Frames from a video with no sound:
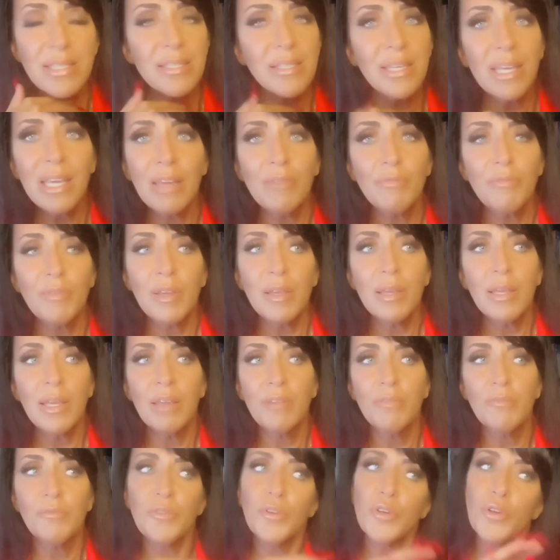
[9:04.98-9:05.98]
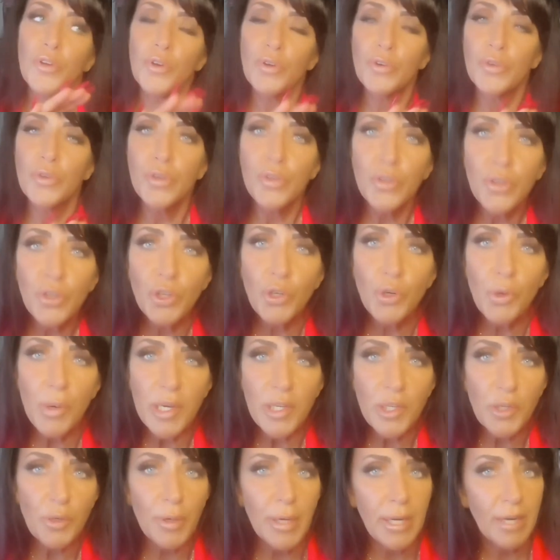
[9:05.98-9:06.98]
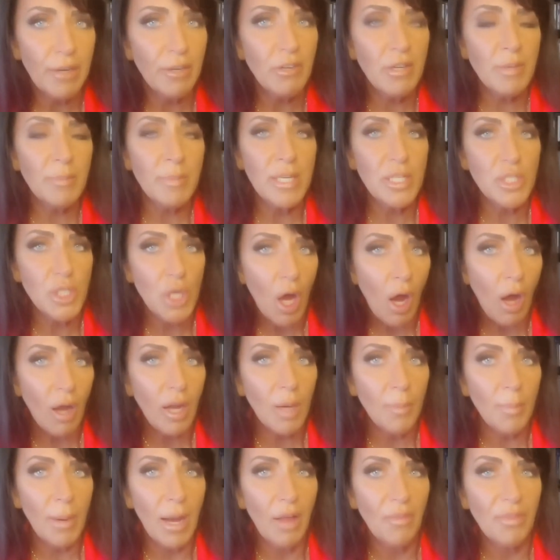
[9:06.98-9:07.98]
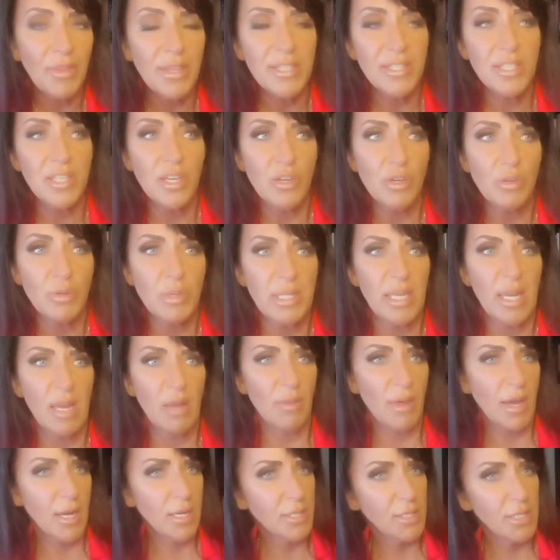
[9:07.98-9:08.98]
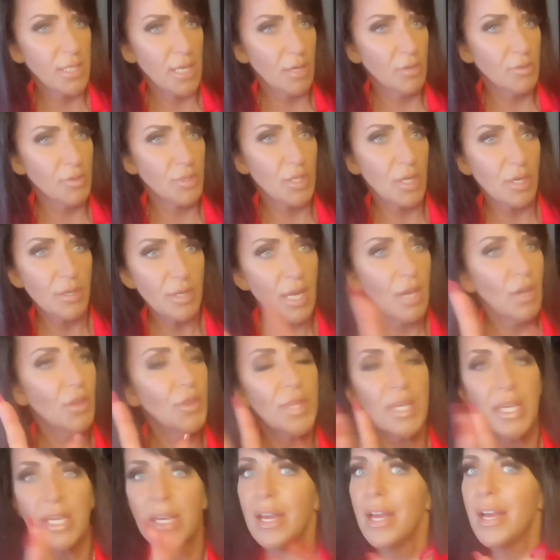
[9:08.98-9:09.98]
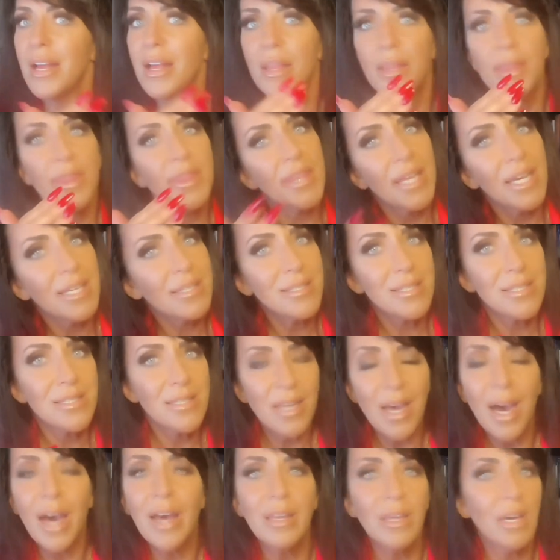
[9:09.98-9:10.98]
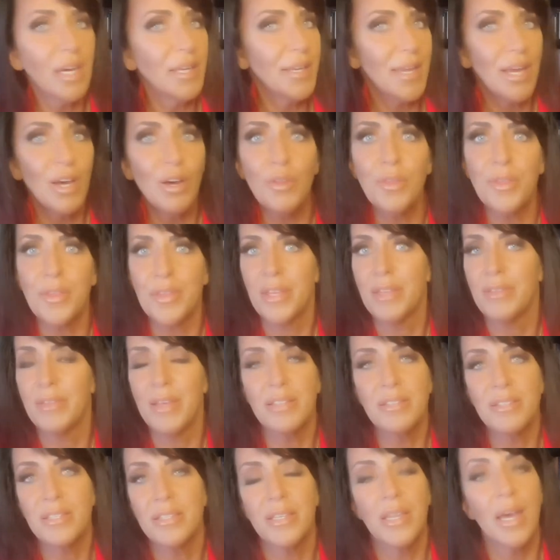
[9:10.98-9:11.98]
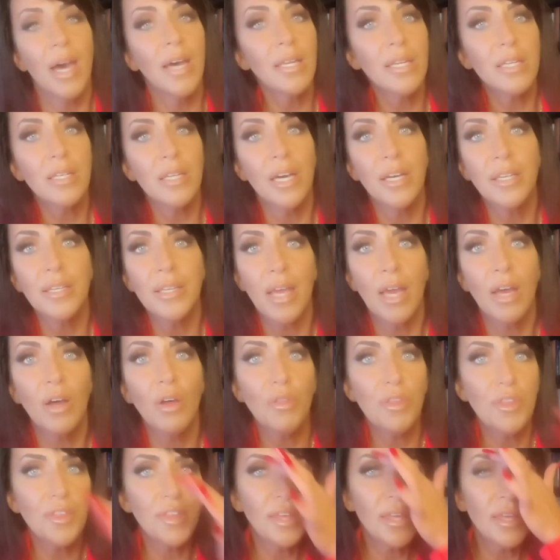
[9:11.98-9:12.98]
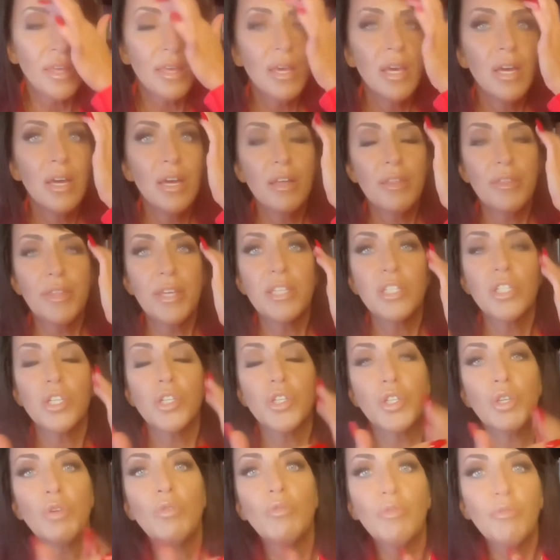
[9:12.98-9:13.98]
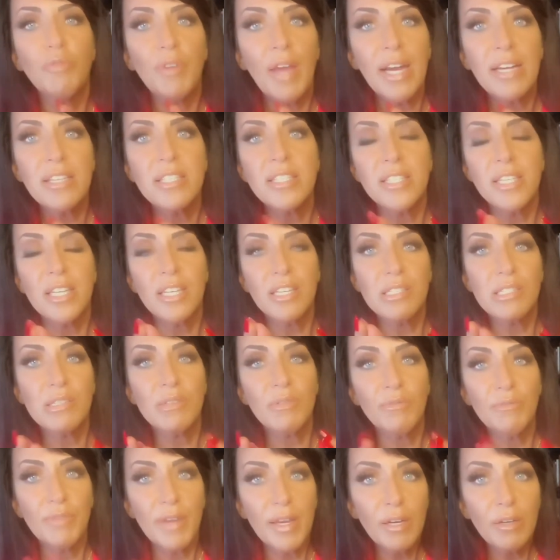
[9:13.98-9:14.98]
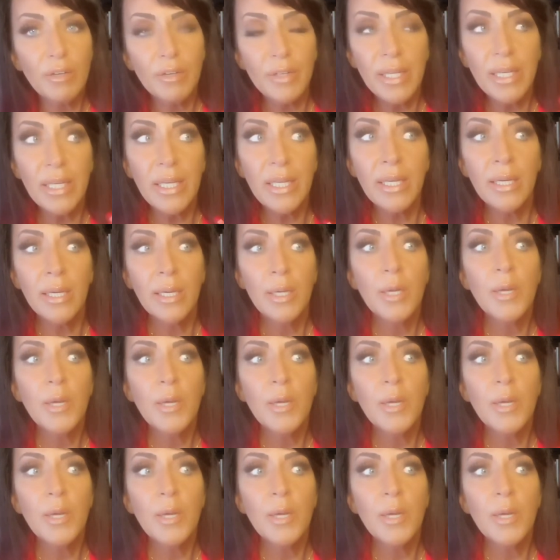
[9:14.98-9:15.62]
if you're new and you're hearing me talk about this and you say, that sounds unhealthy. That's not unhealthy. That's not an unhealthy thing to do. Fasting is very